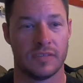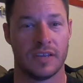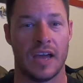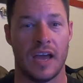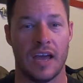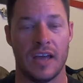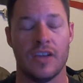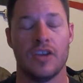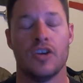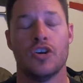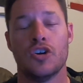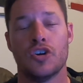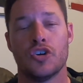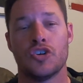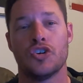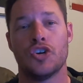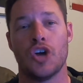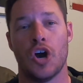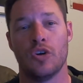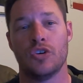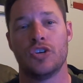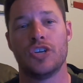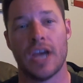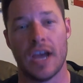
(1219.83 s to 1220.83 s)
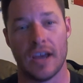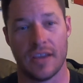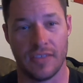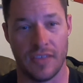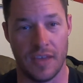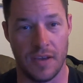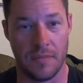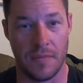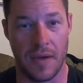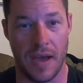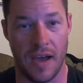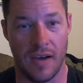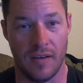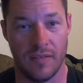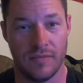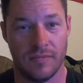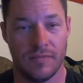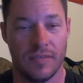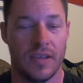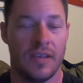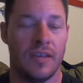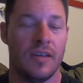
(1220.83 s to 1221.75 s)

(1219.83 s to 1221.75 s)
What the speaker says: Okay, go check them out.